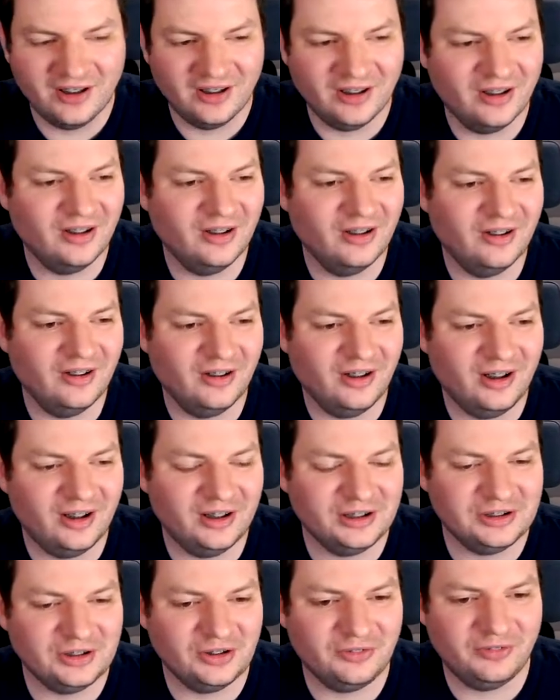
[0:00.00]
I
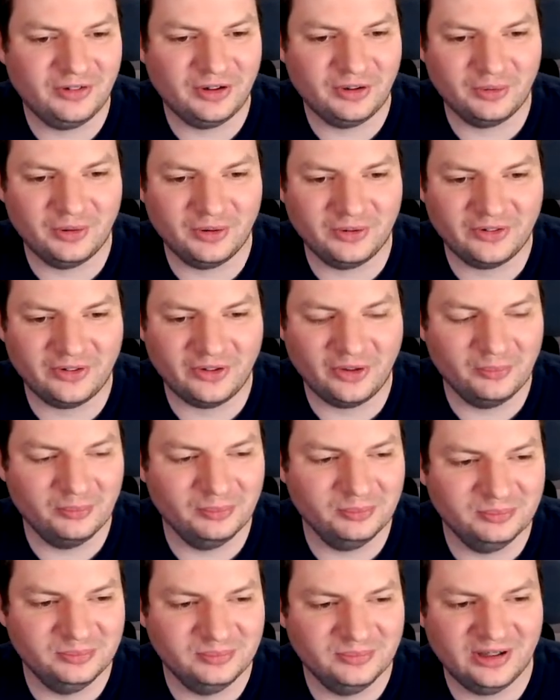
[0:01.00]
just figured out
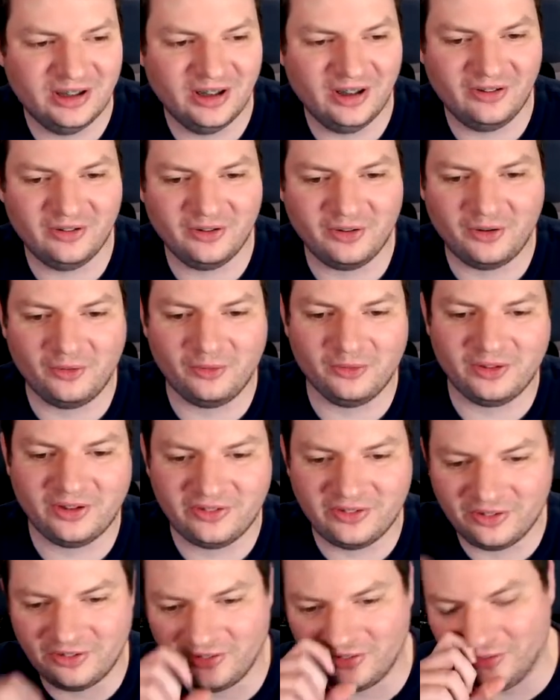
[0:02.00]
some days ago that
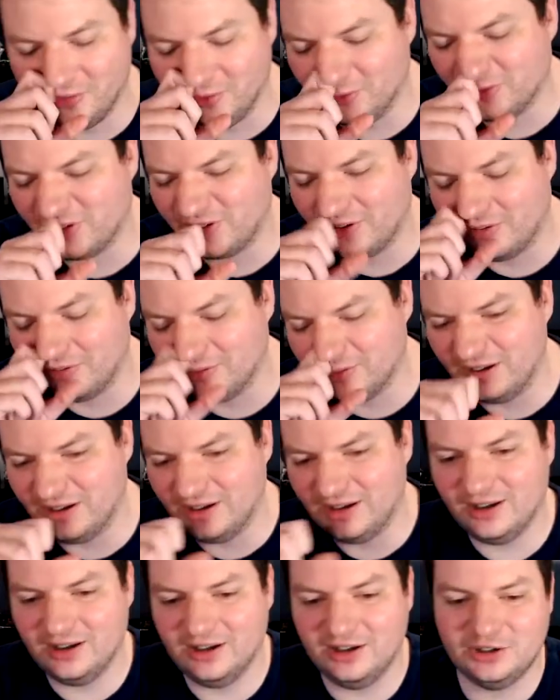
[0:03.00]
there is no sound in
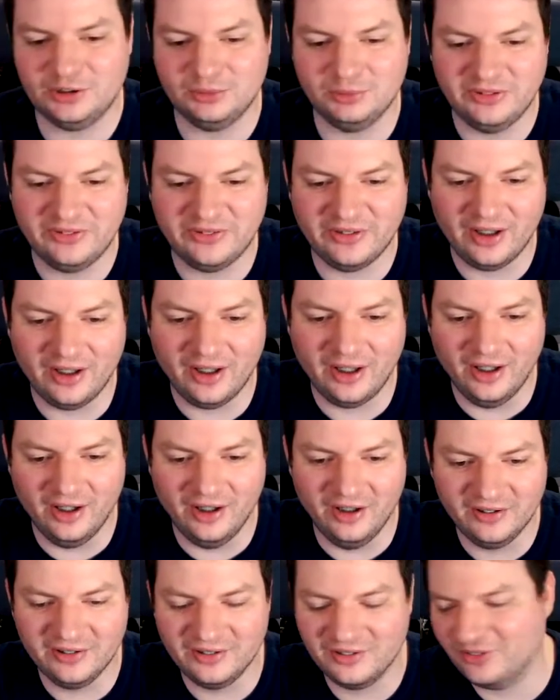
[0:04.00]
English with
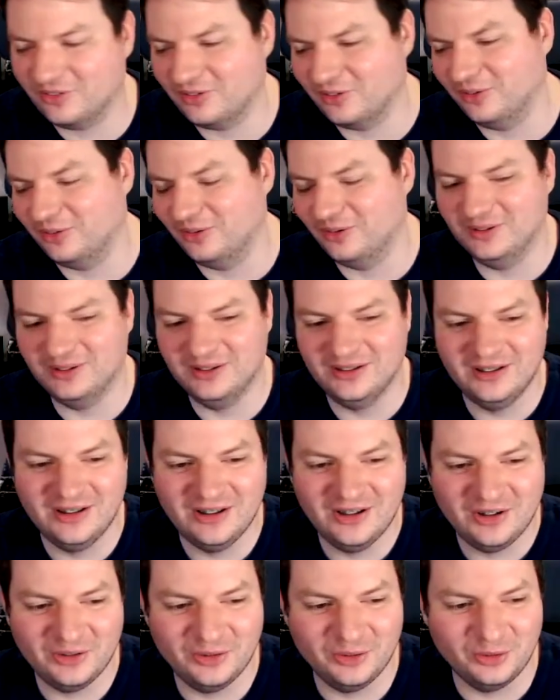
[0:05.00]
un, so
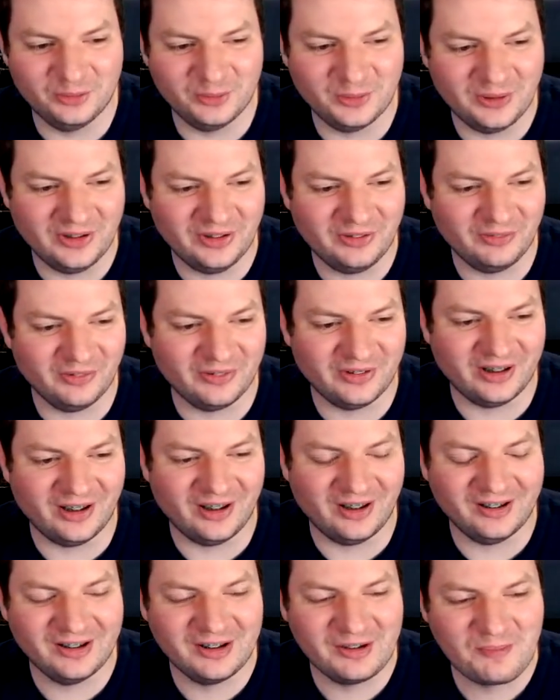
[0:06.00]
no worries for
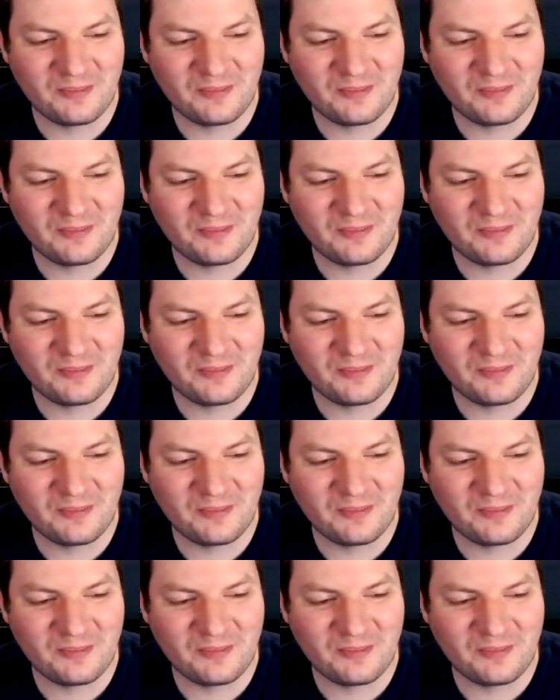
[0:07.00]
that.